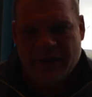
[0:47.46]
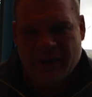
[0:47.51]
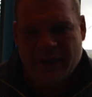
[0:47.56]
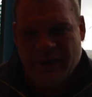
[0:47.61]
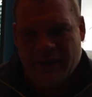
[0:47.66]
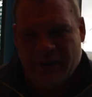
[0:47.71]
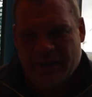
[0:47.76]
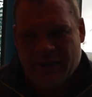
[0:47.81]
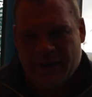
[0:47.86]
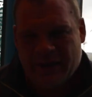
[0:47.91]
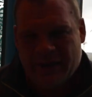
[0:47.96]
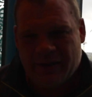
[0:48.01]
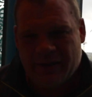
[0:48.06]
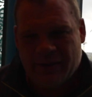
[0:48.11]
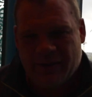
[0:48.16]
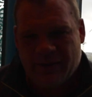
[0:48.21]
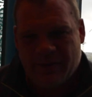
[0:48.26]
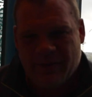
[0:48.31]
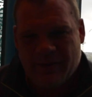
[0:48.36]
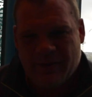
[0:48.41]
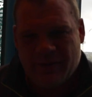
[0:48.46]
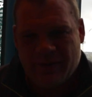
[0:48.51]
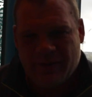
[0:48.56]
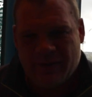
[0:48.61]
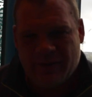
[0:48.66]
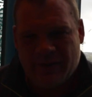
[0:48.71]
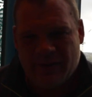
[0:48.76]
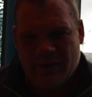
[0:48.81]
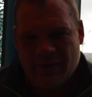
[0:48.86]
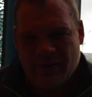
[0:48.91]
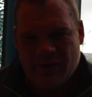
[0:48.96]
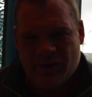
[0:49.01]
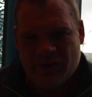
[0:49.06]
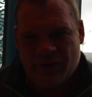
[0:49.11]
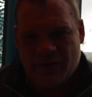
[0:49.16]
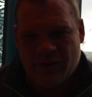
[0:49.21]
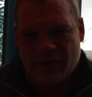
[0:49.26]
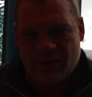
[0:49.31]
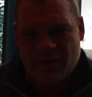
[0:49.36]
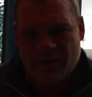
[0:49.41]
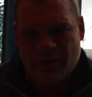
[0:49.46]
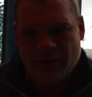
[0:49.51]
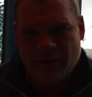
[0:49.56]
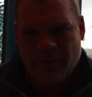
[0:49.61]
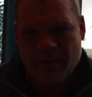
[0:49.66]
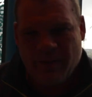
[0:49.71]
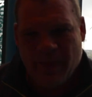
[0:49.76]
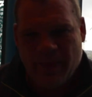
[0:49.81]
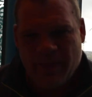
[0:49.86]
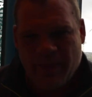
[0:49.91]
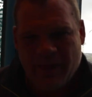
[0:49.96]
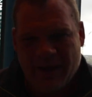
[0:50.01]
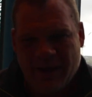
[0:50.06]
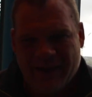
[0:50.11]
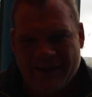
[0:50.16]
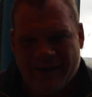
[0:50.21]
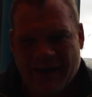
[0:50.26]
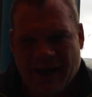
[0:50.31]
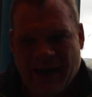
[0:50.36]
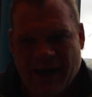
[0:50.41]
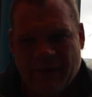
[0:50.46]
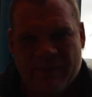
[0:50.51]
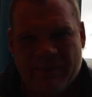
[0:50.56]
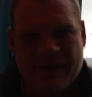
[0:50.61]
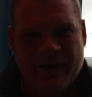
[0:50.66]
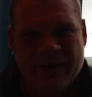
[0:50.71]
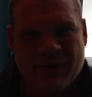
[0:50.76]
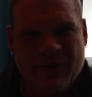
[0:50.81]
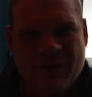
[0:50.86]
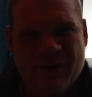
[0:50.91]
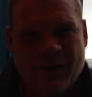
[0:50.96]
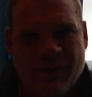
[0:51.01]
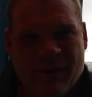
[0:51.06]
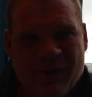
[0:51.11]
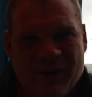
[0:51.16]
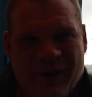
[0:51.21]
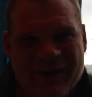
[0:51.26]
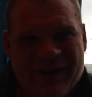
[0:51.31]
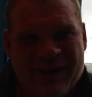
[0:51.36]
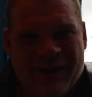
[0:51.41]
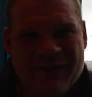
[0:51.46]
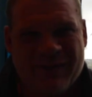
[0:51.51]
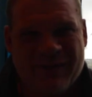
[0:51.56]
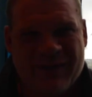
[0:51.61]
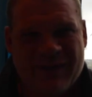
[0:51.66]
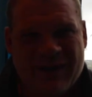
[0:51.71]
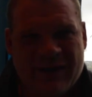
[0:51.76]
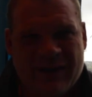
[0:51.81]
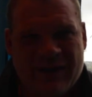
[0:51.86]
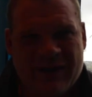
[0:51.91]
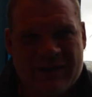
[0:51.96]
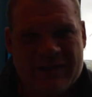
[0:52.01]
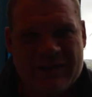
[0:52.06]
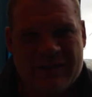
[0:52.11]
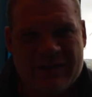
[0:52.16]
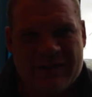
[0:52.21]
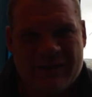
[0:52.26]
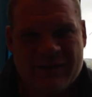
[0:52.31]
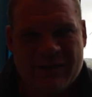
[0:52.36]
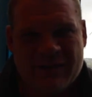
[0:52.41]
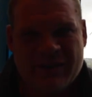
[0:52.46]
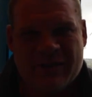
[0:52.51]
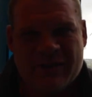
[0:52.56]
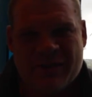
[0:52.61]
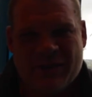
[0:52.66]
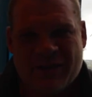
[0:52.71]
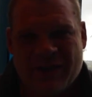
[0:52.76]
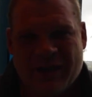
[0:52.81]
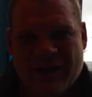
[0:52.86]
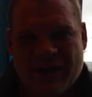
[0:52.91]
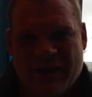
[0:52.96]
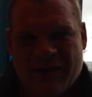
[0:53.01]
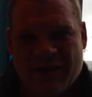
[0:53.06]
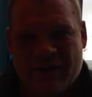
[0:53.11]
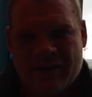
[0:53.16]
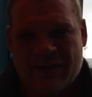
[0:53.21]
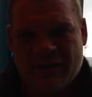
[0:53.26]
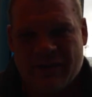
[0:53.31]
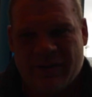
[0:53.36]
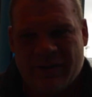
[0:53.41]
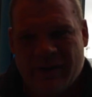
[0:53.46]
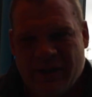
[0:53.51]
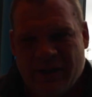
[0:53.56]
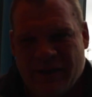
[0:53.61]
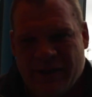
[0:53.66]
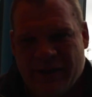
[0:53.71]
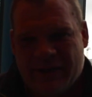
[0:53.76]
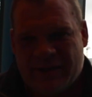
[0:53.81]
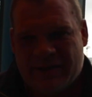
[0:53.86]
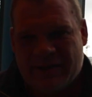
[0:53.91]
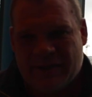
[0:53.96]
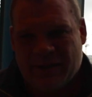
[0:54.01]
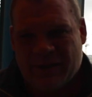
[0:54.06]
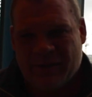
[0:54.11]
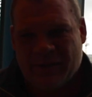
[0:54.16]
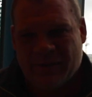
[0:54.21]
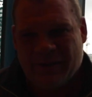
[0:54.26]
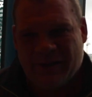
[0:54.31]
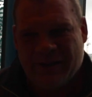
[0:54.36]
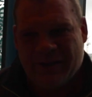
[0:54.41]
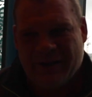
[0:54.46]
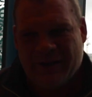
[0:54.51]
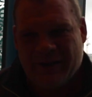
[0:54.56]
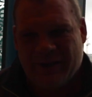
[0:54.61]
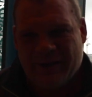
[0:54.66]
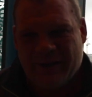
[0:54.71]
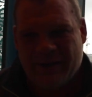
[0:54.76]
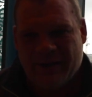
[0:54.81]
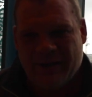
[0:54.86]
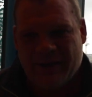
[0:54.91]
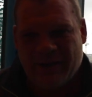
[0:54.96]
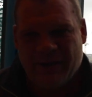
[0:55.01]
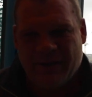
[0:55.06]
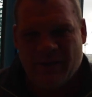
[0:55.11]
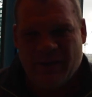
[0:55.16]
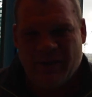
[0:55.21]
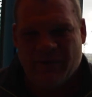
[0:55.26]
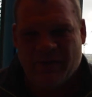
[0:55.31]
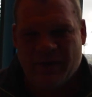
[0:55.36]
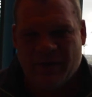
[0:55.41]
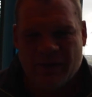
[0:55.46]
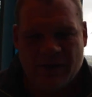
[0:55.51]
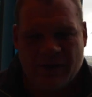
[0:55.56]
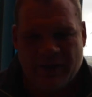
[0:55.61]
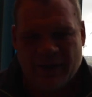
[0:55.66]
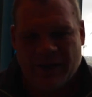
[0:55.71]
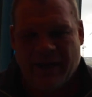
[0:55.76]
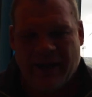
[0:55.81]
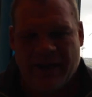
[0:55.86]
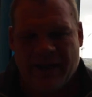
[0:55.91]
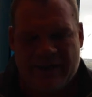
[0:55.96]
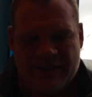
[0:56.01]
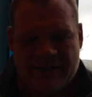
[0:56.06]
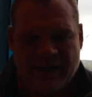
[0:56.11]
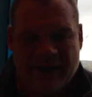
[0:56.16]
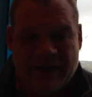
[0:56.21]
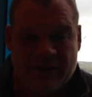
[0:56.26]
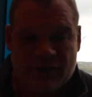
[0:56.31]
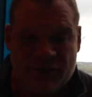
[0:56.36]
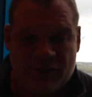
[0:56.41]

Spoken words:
and to adopt and incorporate different things into your character. So if you look at guys like